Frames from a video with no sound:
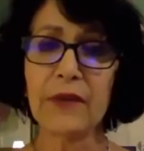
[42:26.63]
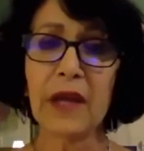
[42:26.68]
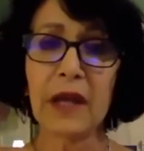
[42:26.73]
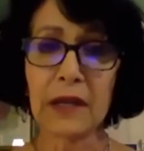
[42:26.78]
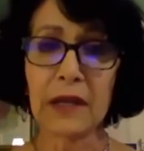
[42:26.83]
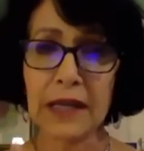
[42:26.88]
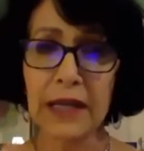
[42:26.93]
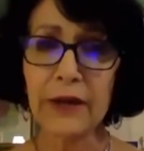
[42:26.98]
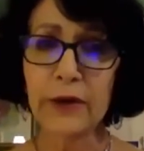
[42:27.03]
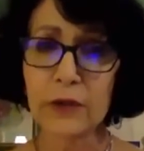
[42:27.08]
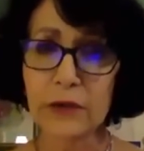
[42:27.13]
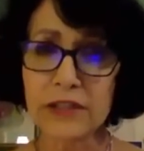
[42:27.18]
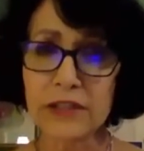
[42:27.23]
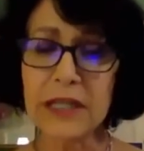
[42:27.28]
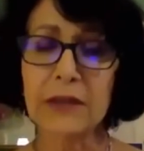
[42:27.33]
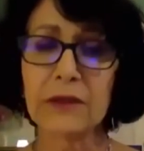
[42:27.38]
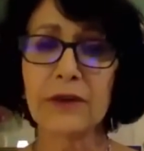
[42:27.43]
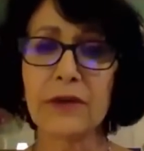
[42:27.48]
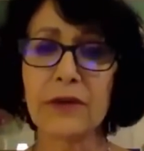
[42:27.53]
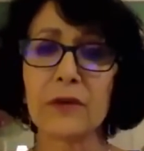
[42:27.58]
I'll let her
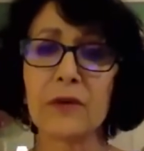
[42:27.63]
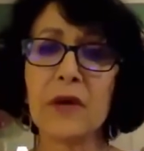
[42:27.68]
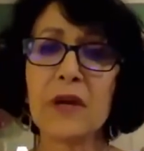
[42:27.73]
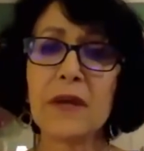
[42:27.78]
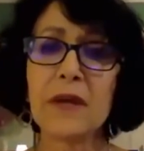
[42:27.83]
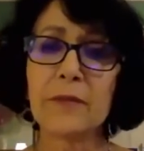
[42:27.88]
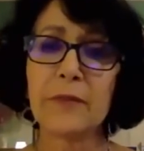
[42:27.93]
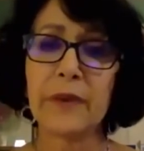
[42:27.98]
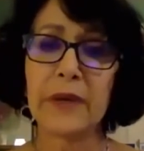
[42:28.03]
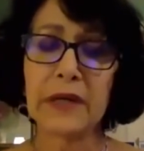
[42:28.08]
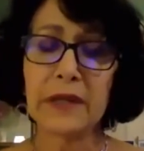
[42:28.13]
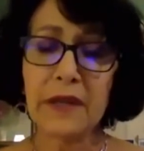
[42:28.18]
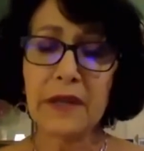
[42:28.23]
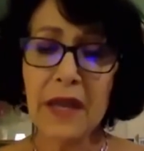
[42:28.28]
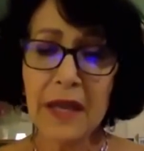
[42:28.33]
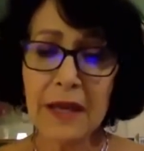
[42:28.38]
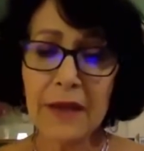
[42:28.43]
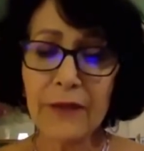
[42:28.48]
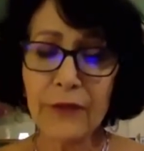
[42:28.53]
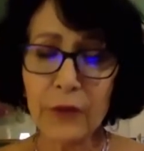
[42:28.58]
tell you. But
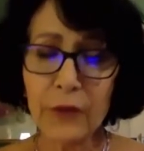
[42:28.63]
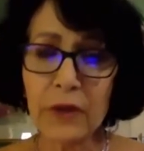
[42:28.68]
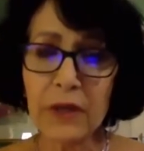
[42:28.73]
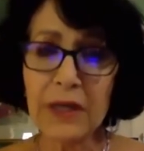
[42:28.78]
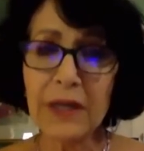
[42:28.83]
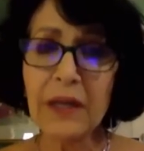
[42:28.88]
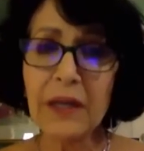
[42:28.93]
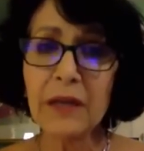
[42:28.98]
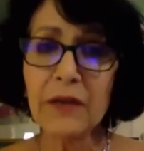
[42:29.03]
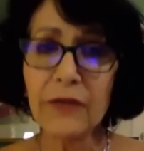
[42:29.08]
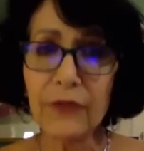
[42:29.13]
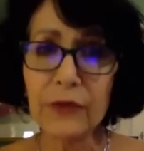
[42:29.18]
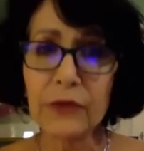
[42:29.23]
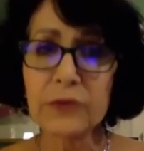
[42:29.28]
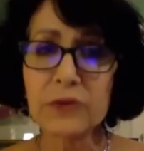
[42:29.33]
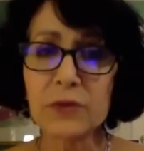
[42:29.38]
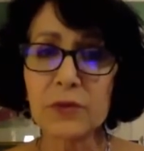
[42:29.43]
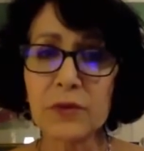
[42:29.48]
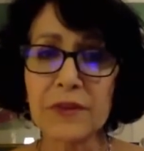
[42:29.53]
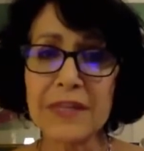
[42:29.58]
if you're eating
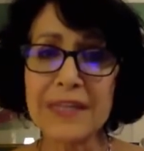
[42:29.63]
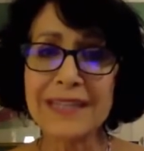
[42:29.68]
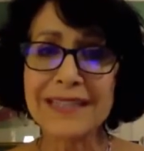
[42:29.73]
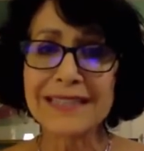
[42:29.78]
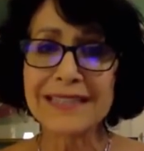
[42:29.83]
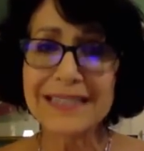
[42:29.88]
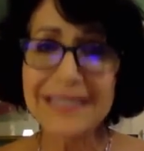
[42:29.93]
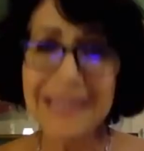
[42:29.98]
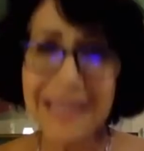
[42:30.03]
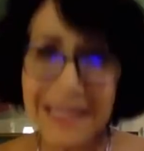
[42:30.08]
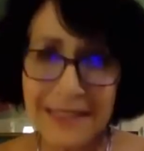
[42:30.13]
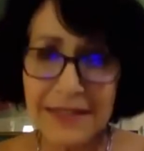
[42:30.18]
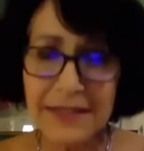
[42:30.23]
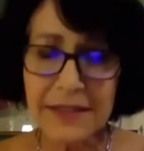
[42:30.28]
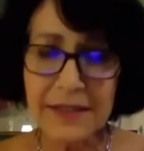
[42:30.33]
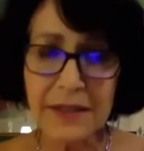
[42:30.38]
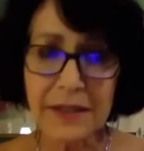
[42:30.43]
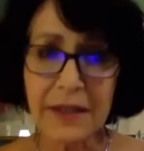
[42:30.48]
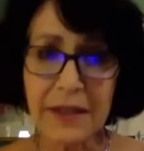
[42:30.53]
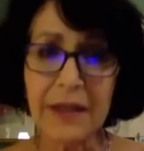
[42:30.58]
foods with the
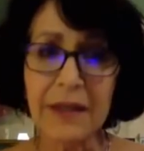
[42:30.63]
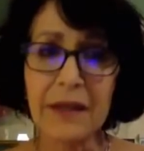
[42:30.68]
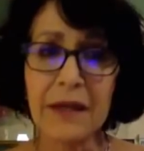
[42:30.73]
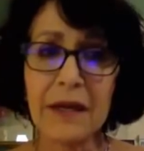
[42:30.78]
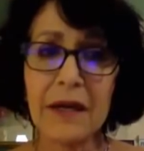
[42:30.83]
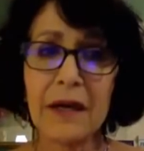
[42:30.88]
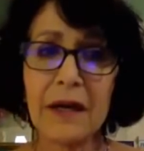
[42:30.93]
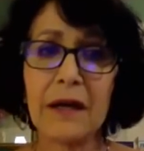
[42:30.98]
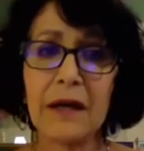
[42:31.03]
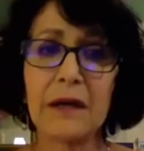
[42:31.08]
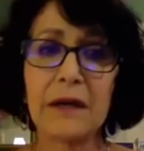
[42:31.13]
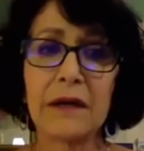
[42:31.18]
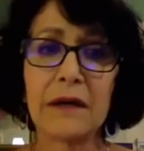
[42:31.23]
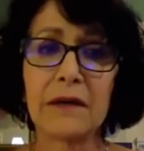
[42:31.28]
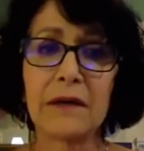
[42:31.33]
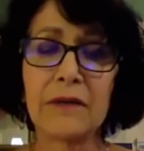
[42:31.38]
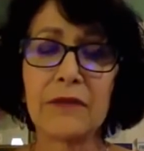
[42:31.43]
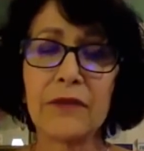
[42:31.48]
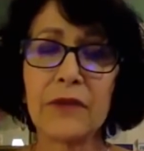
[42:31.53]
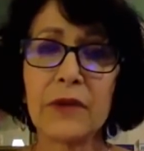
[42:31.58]
intensity
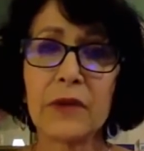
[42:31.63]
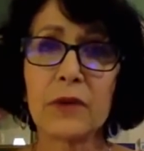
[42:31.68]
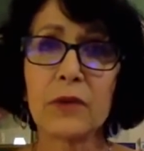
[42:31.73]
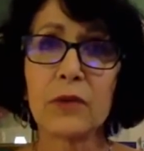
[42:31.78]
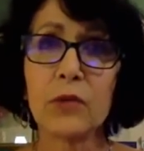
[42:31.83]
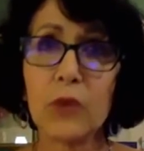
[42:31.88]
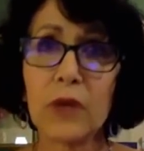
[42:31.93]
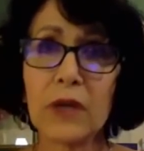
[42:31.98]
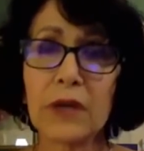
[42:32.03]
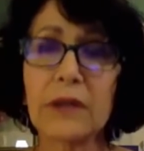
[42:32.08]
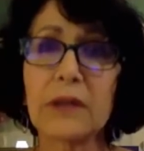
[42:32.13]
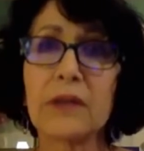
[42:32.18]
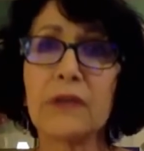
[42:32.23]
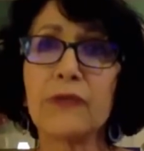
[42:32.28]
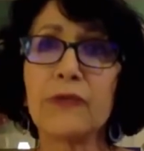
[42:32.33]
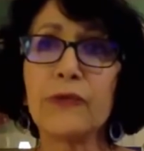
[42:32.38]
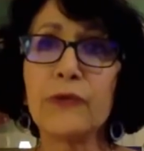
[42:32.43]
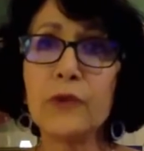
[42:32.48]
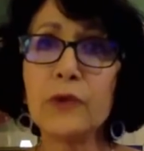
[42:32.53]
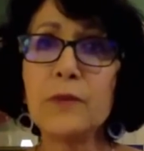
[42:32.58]
of what
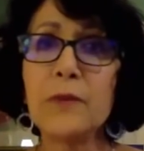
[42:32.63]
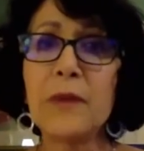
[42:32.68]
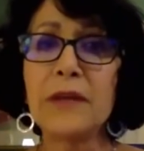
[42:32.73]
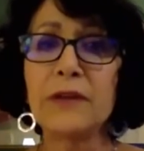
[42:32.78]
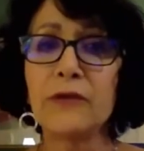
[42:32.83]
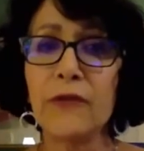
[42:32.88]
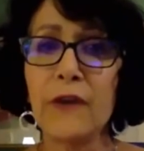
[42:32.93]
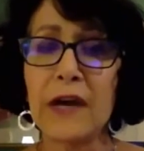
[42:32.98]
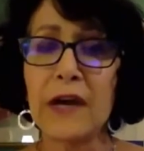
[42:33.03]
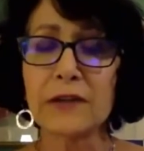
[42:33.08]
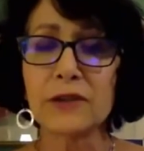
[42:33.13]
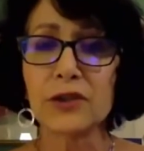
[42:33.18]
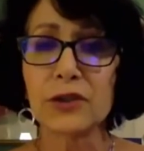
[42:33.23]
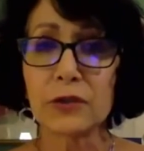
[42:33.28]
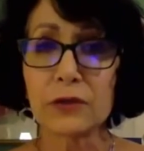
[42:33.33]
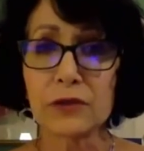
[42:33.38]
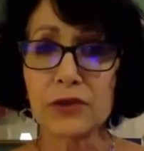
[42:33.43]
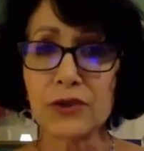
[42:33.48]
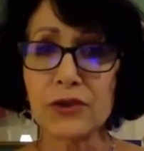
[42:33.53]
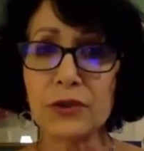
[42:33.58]
the food
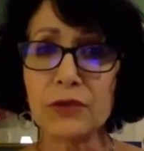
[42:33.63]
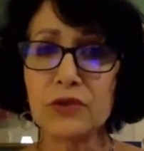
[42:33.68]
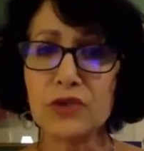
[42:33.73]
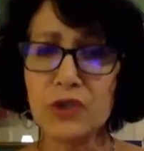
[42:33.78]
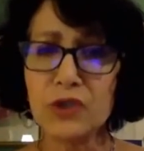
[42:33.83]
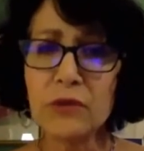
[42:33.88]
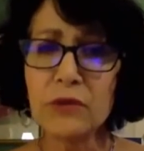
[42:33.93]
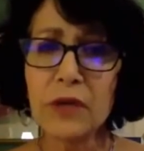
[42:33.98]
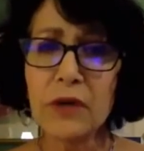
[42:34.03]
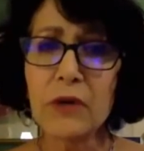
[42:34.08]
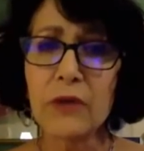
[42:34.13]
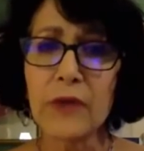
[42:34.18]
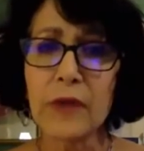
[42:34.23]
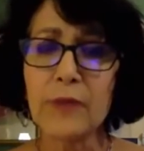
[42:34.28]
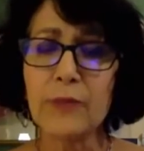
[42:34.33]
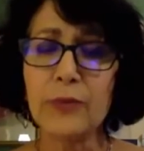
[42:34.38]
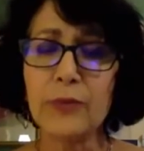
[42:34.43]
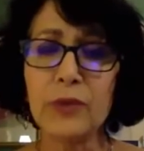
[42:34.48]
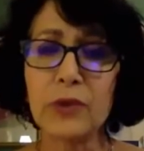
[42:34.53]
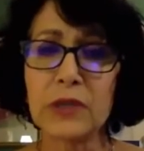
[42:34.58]
manufacturers do, do you know
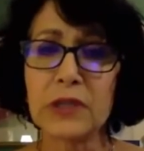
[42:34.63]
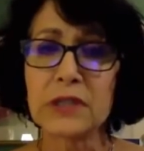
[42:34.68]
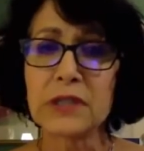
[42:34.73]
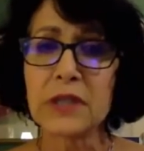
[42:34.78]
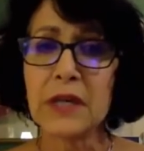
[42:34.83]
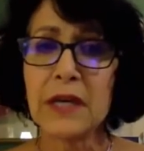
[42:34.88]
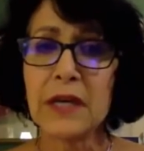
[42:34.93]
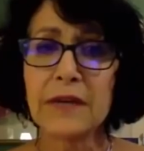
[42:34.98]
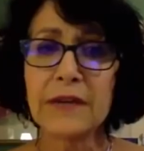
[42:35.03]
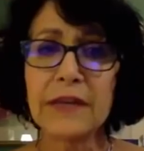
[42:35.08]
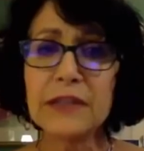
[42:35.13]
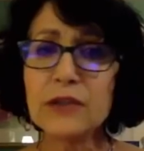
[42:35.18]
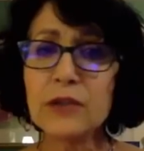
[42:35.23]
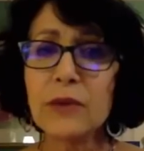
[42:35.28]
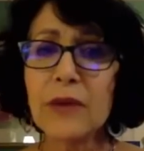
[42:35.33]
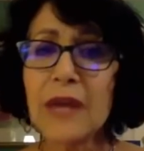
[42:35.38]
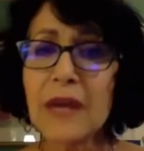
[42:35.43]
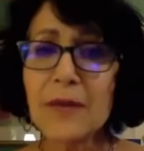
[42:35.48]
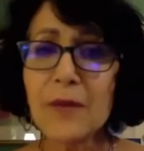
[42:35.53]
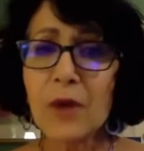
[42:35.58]
they
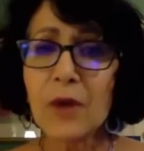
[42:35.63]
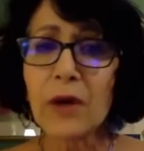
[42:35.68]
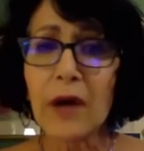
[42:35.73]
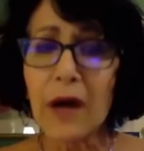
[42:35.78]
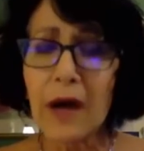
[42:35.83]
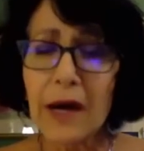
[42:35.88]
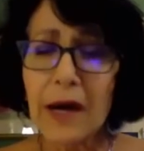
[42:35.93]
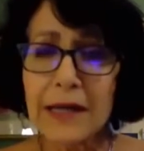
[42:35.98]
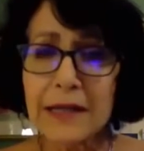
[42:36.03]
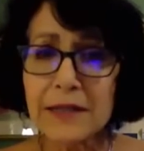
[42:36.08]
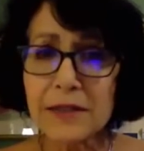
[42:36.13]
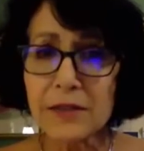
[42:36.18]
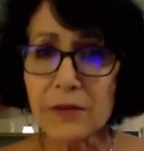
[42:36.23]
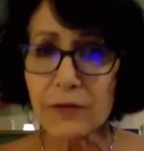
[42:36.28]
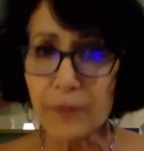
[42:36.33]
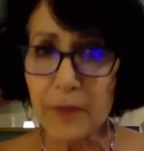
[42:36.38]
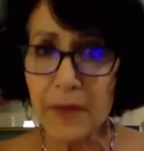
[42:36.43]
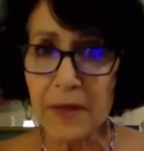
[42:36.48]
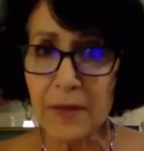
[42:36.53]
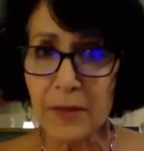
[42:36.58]
do MRIs
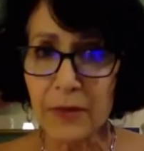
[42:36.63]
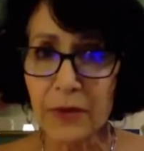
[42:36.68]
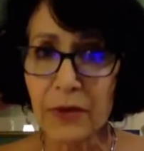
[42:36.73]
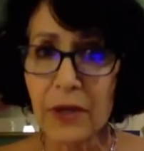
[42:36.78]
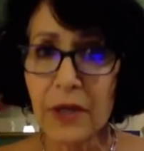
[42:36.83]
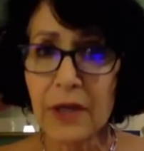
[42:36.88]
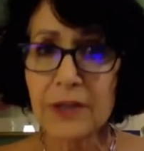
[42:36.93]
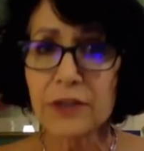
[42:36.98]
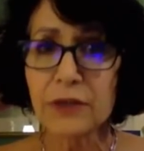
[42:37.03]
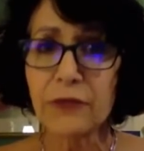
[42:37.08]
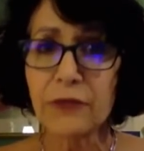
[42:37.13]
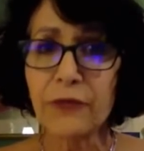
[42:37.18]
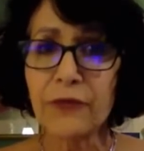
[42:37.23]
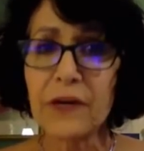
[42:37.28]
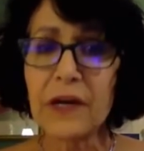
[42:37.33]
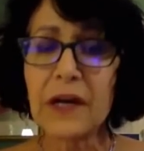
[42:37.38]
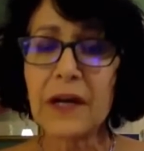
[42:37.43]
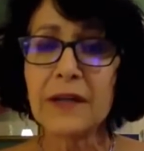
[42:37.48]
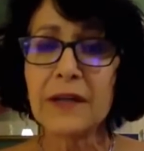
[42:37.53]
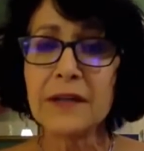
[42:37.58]
of people to
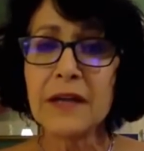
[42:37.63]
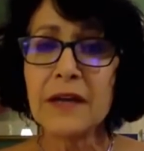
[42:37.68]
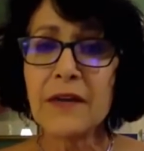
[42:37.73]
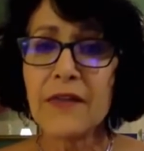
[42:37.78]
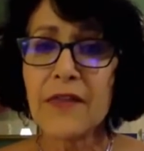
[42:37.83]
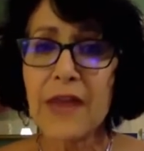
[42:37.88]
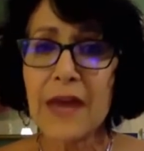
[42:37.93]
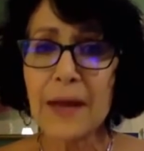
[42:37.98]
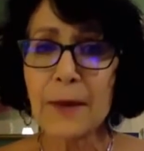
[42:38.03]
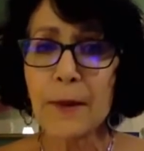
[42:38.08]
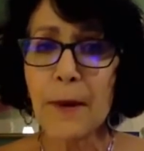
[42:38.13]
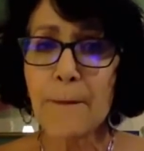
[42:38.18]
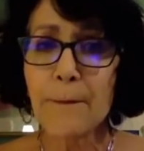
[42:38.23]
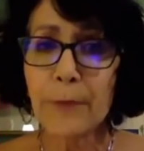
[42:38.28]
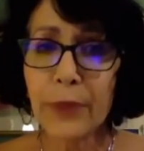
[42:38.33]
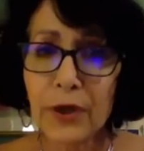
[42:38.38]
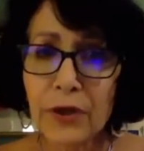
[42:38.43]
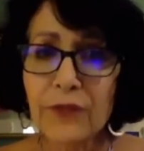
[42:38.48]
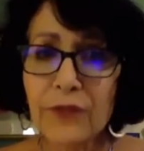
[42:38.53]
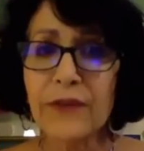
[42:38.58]
find that
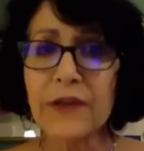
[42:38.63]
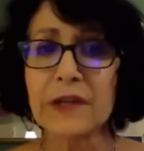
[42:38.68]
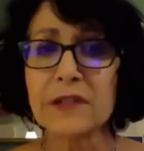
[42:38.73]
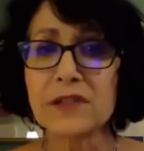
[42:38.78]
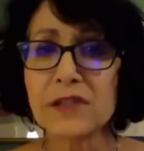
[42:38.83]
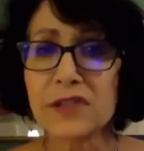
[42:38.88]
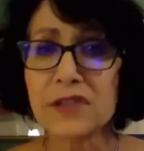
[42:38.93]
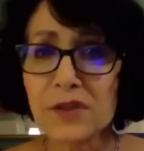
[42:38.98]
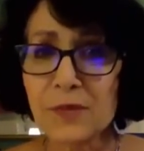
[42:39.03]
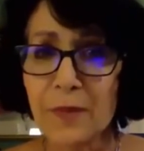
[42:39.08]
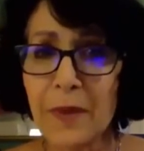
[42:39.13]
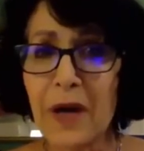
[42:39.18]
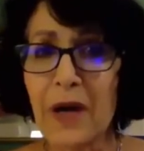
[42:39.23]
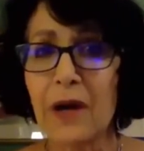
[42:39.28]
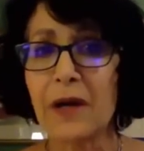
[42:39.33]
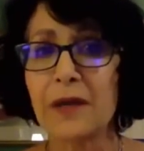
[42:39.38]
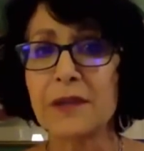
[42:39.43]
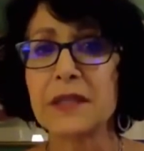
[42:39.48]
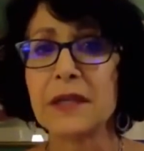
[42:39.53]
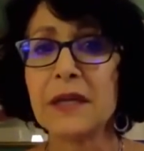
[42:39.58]
perfect
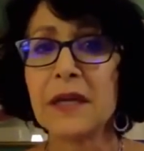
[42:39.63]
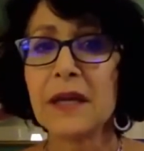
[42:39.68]
spot